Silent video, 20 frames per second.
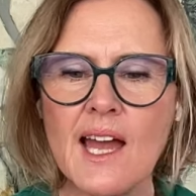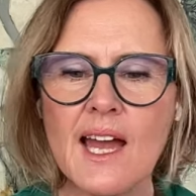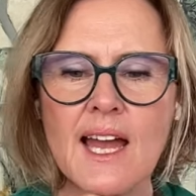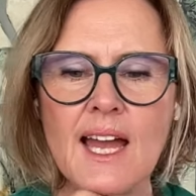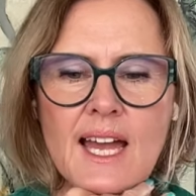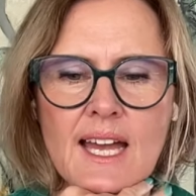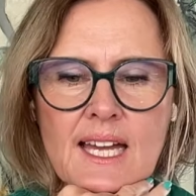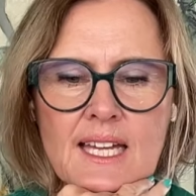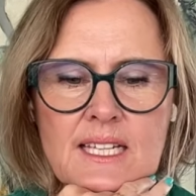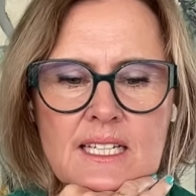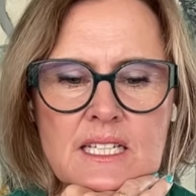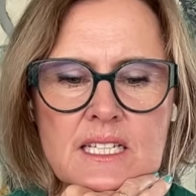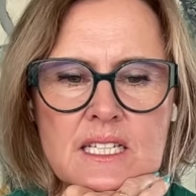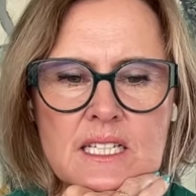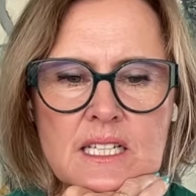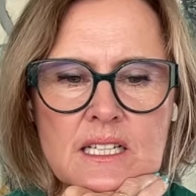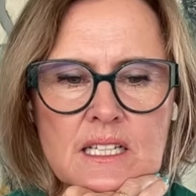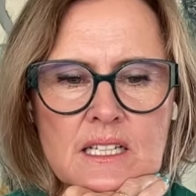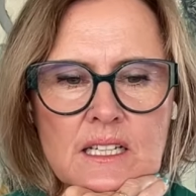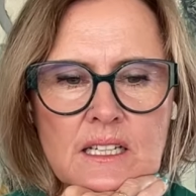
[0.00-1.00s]

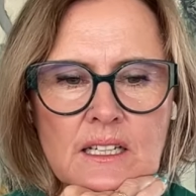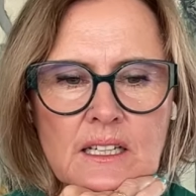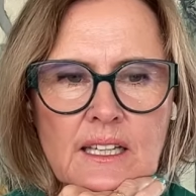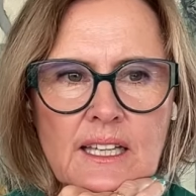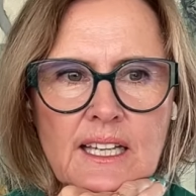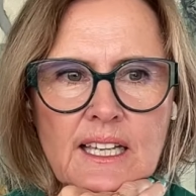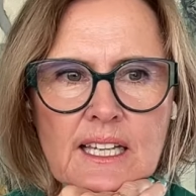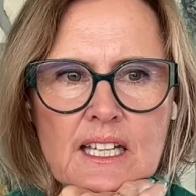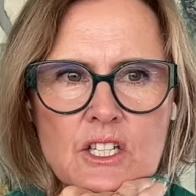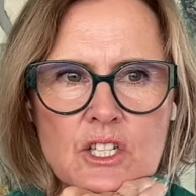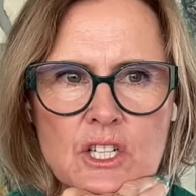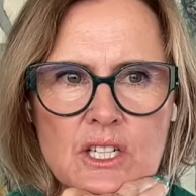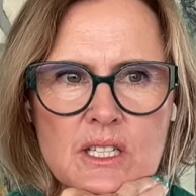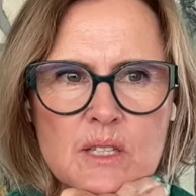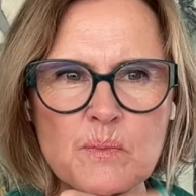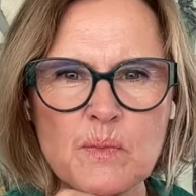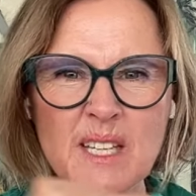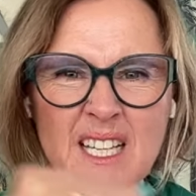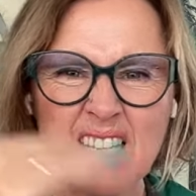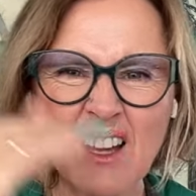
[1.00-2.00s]
And it can
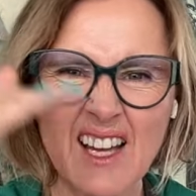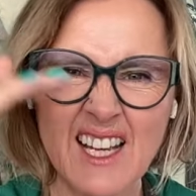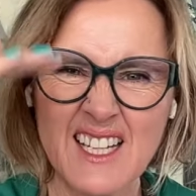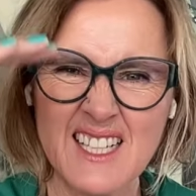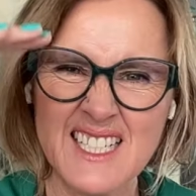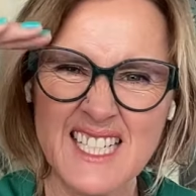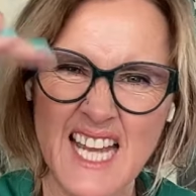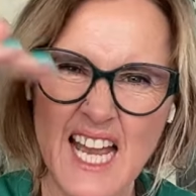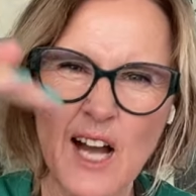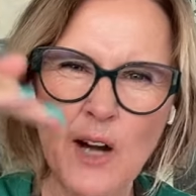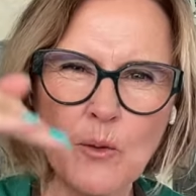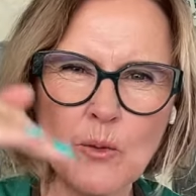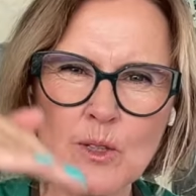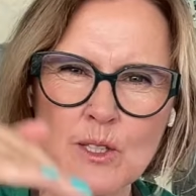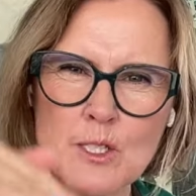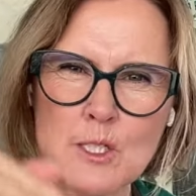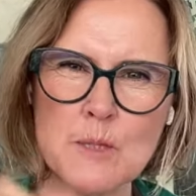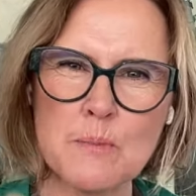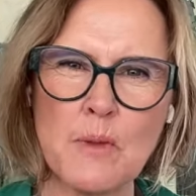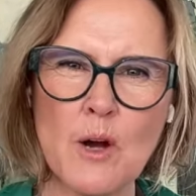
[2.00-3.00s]
just be like a
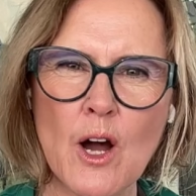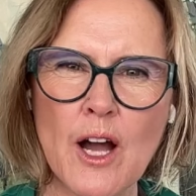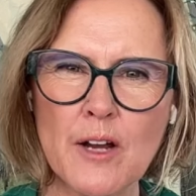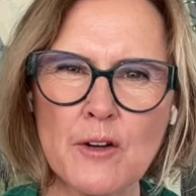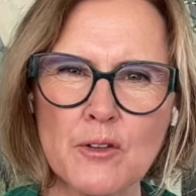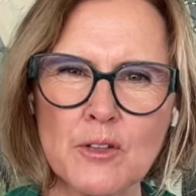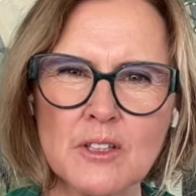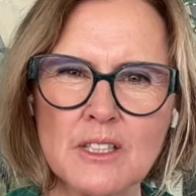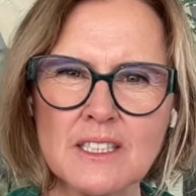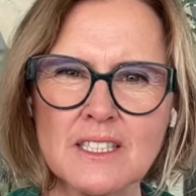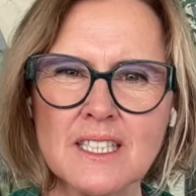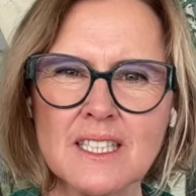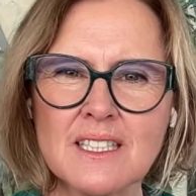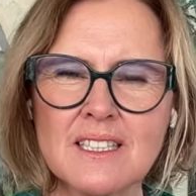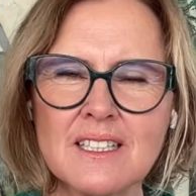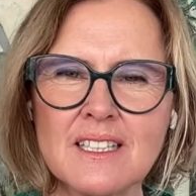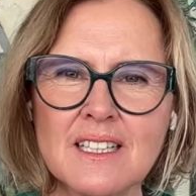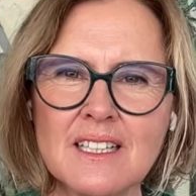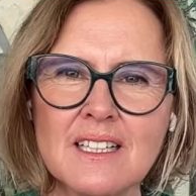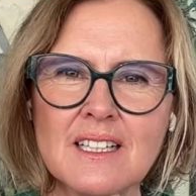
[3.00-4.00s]
downward spiral.
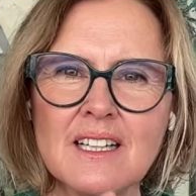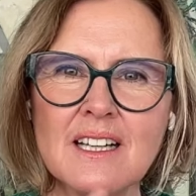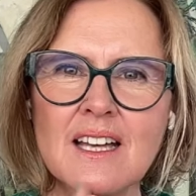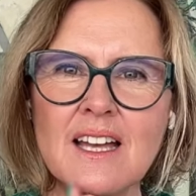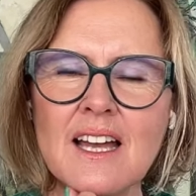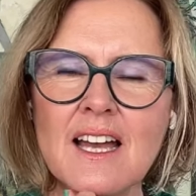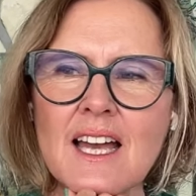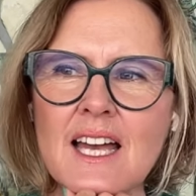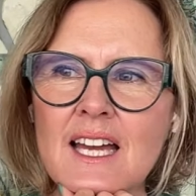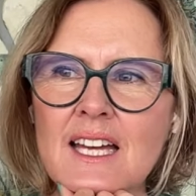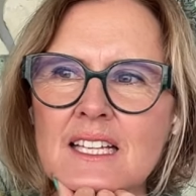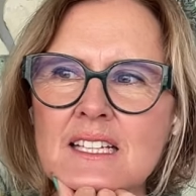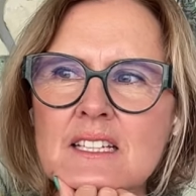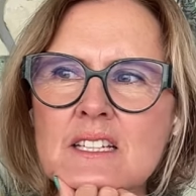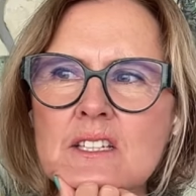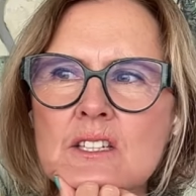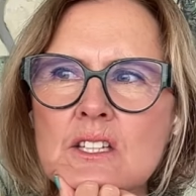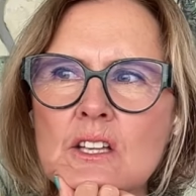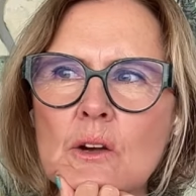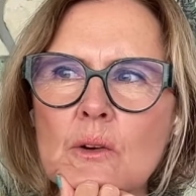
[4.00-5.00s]

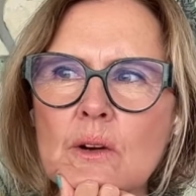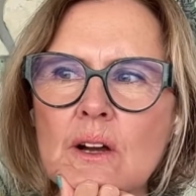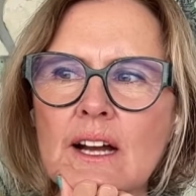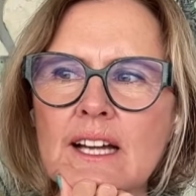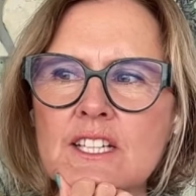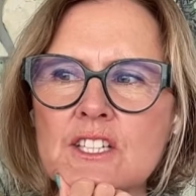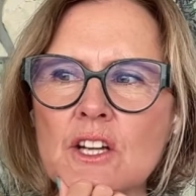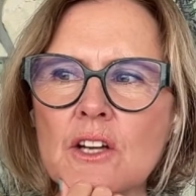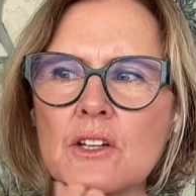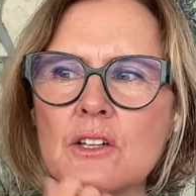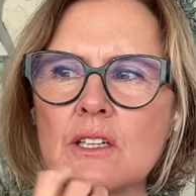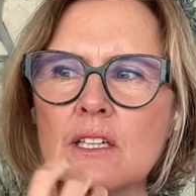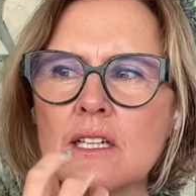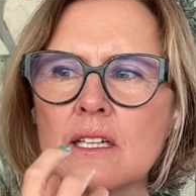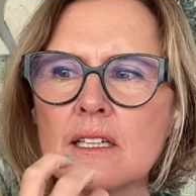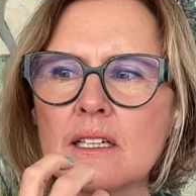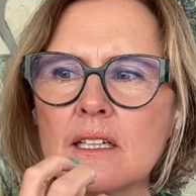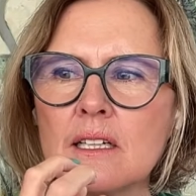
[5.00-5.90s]
And so I don't